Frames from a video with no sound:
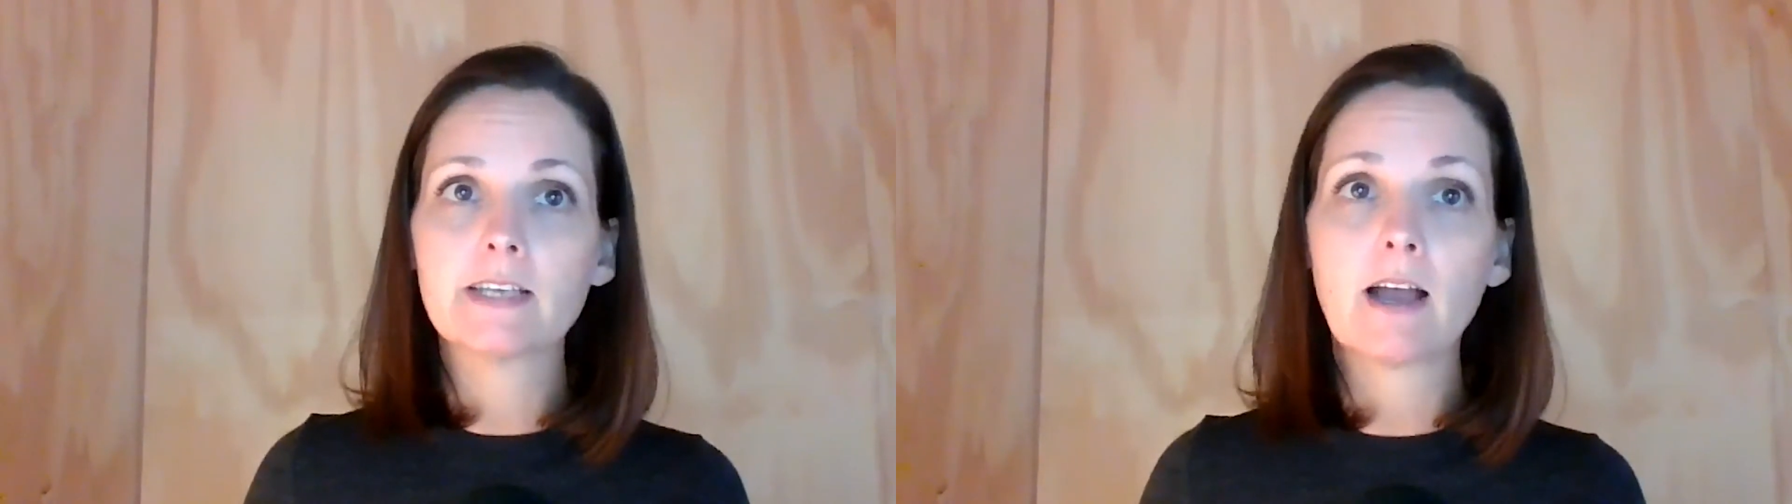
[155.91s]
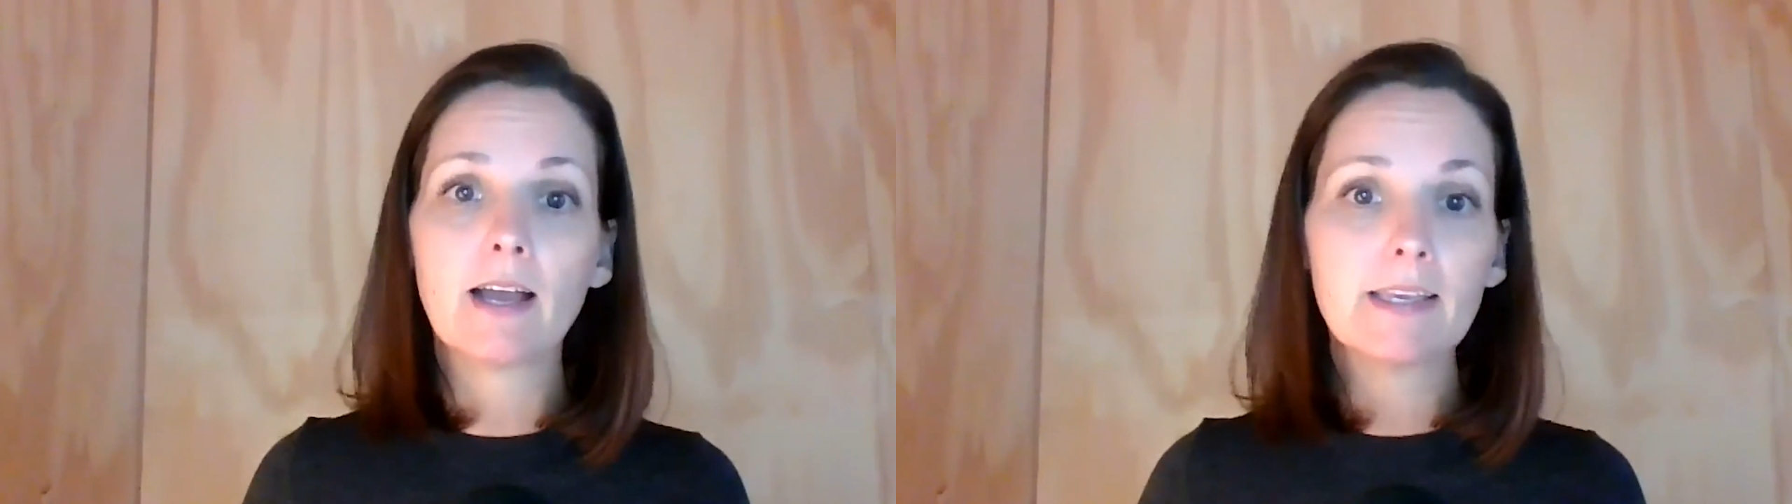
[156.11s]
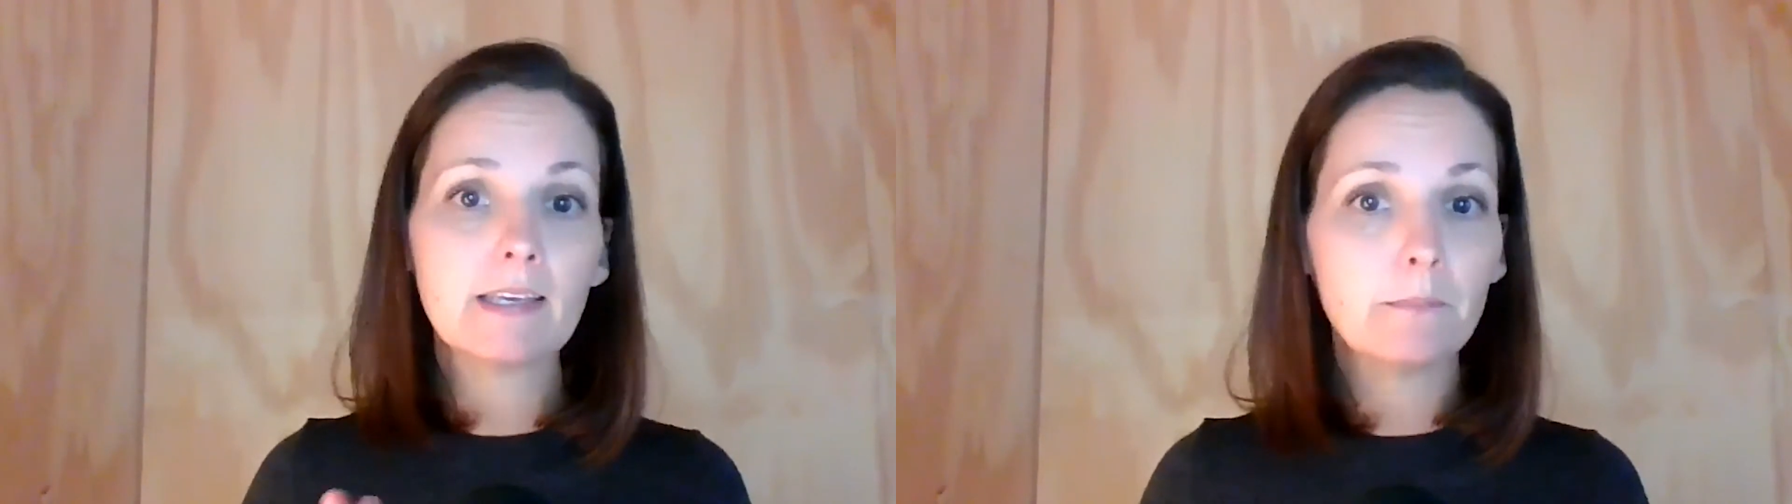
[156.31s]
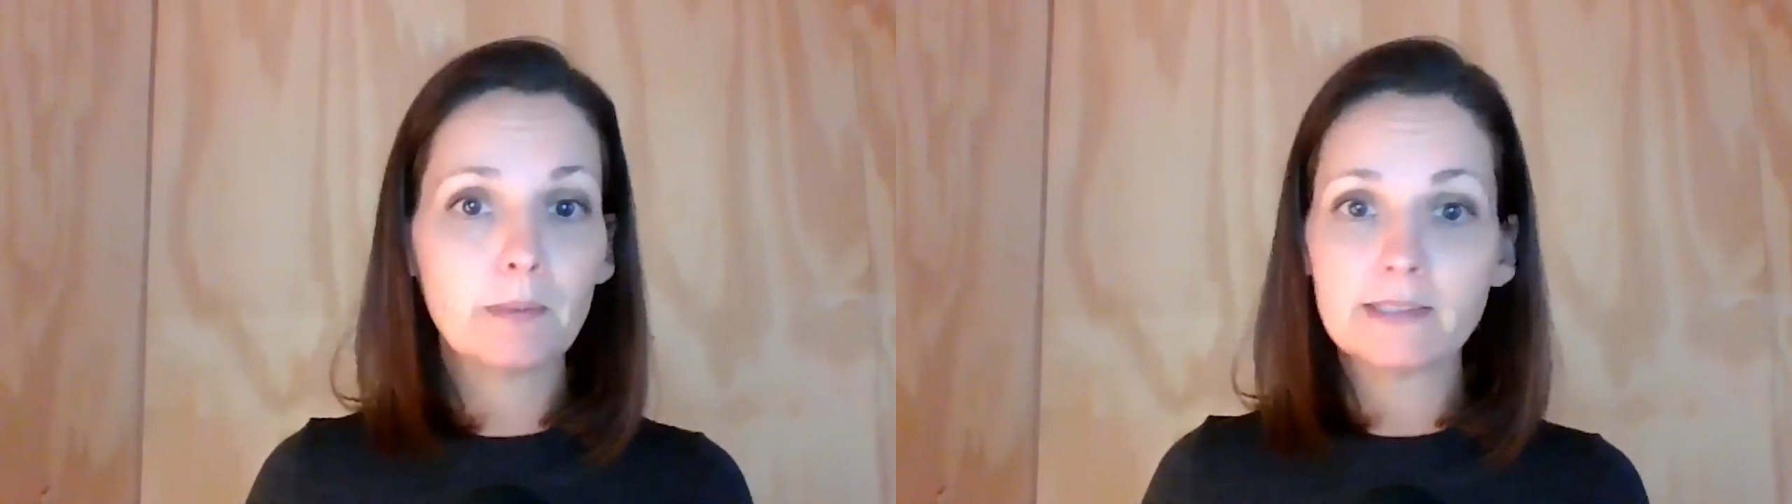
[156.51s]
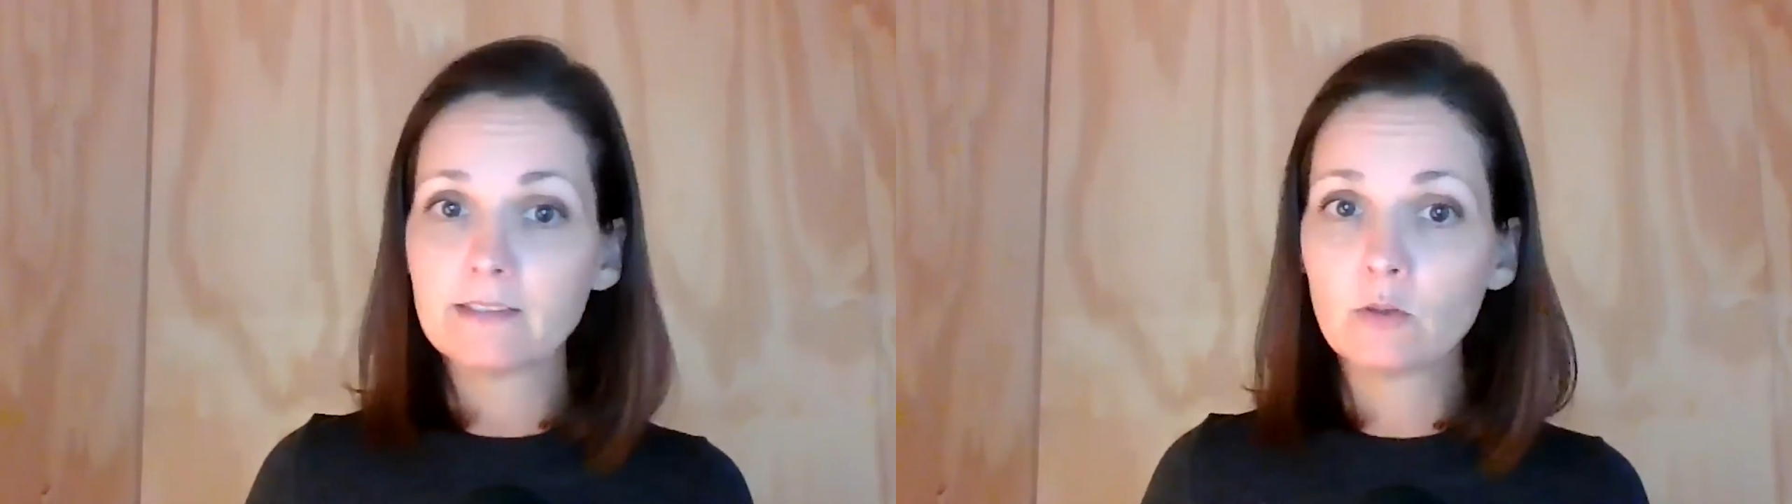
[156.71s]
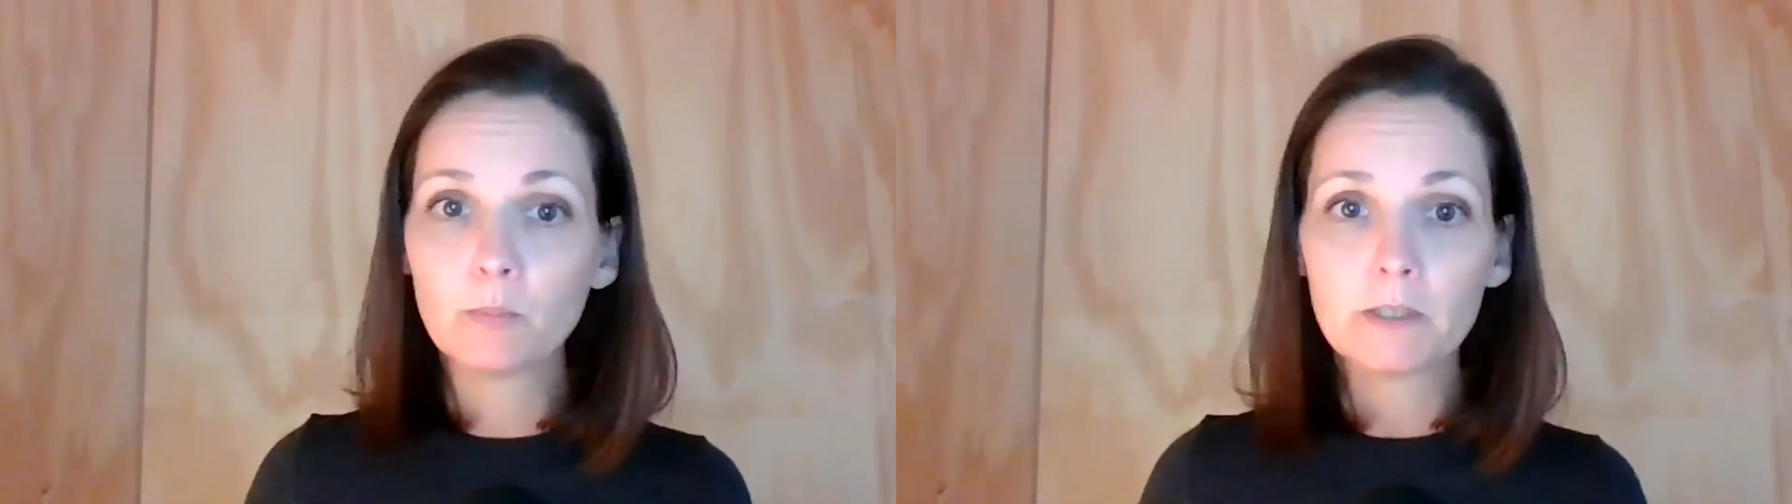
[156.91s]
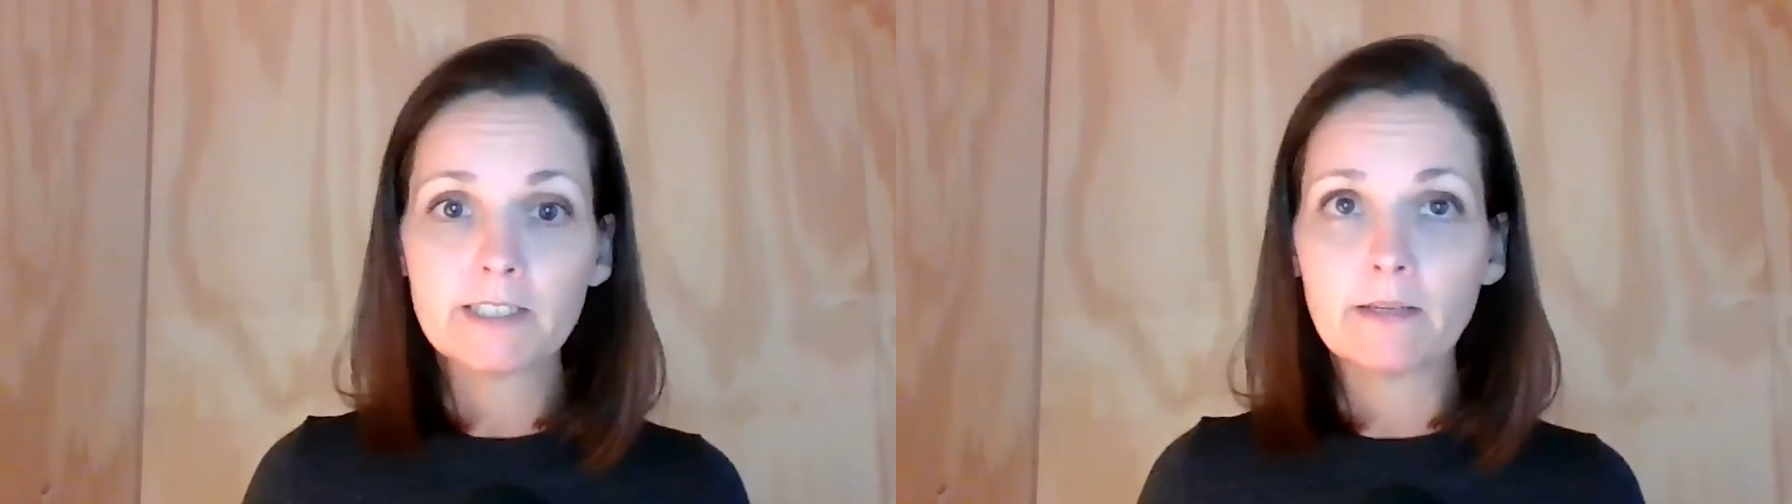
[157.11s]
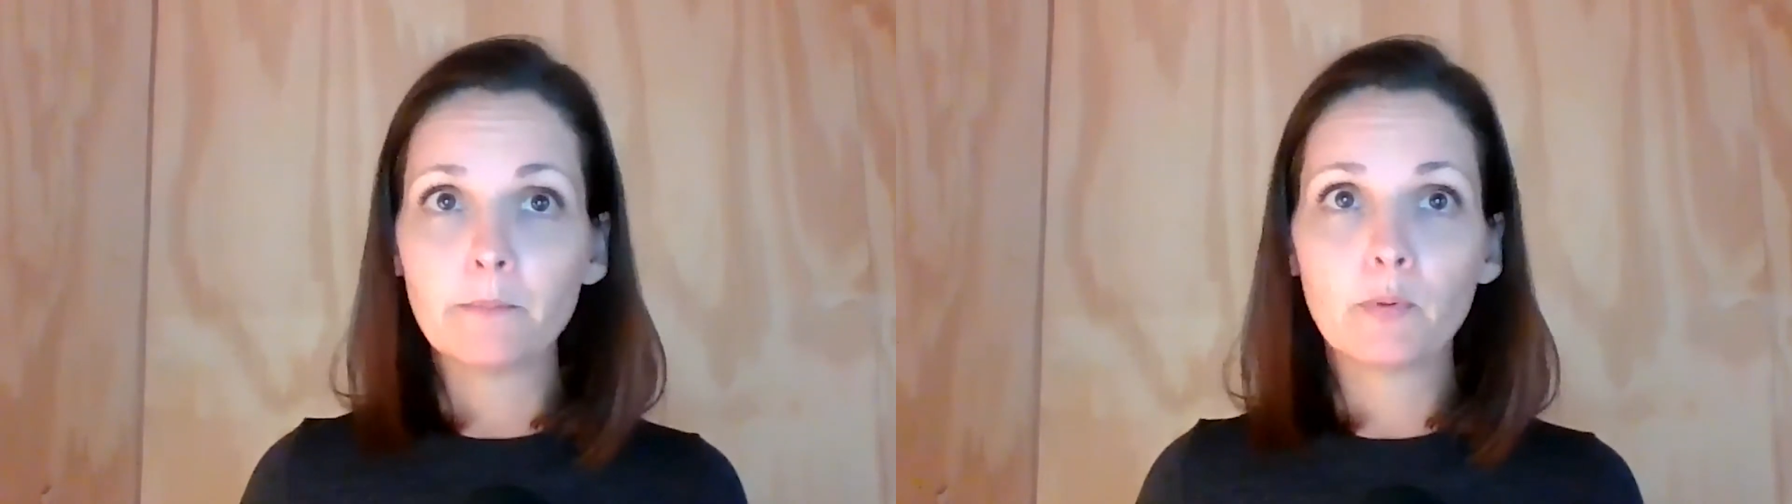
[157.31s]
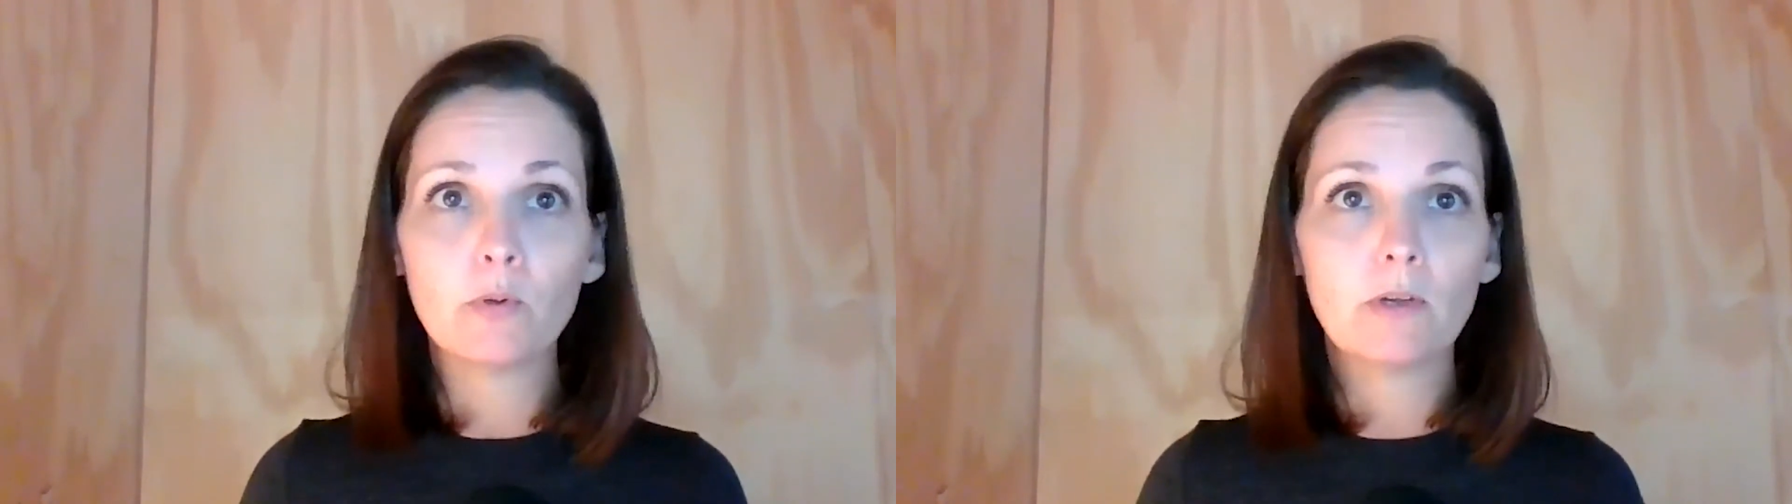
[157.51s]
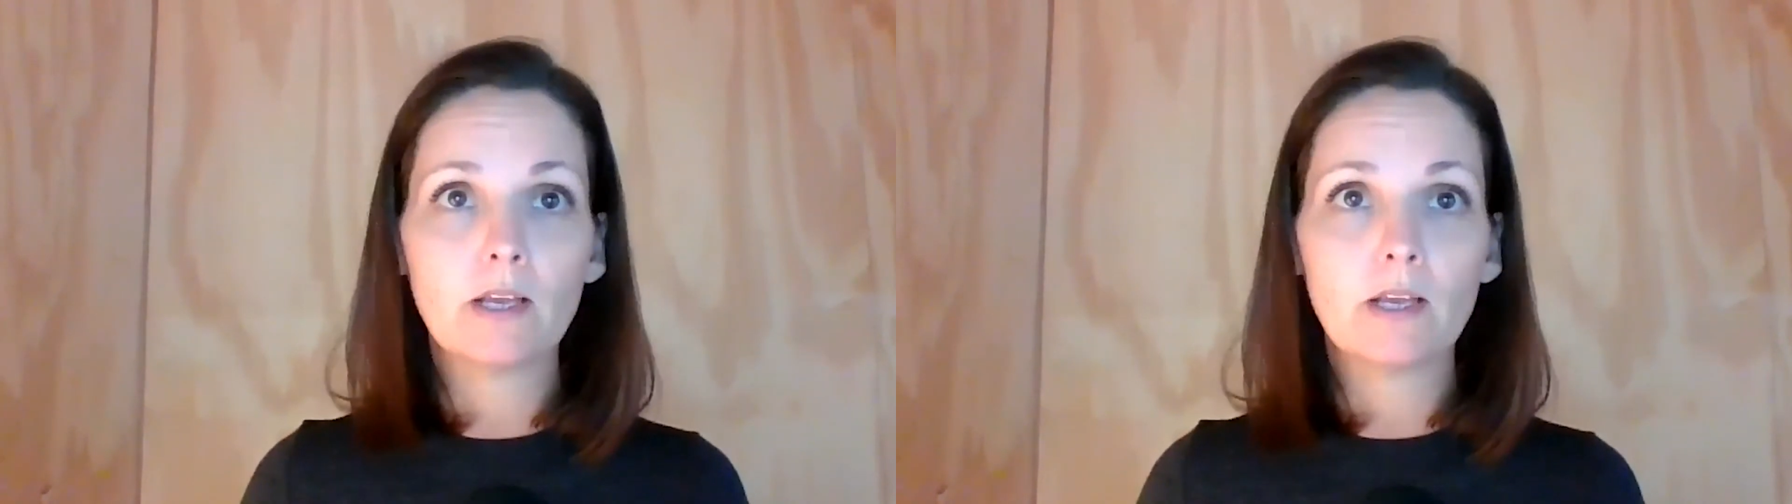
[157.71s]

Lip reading: I keep it super simple,